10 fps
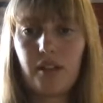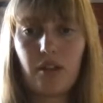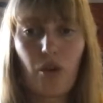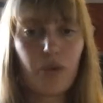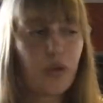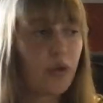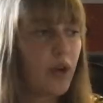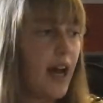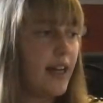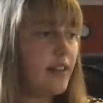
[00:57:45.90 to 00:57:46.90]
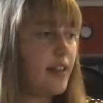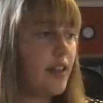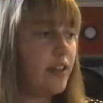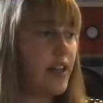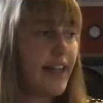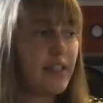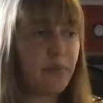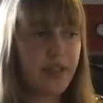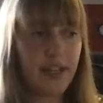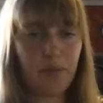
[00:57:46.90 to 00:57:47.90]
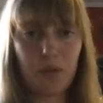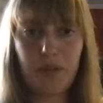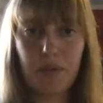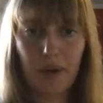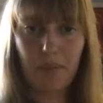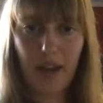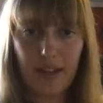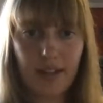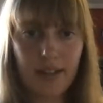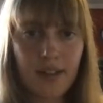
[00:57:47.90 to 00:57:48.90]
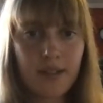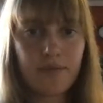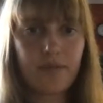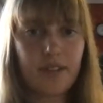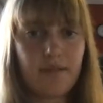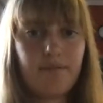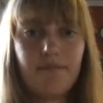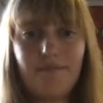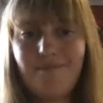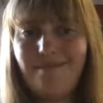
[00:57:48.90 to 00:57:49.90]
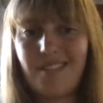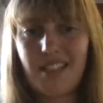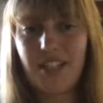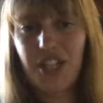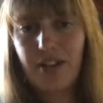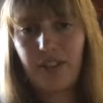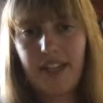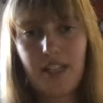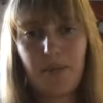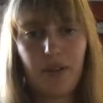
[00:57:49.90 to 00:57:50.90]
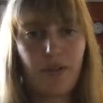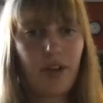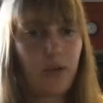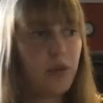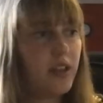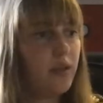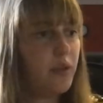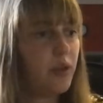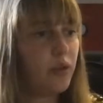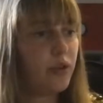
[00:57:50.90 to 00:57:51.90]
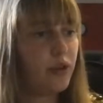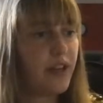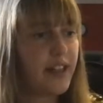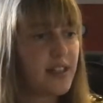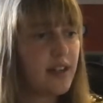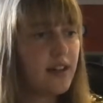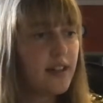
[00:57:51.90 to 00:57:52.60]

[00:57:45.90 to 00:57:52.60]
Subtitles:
Longrow, and the other 80% would be Springbank. It's a general estimate of how we go through things.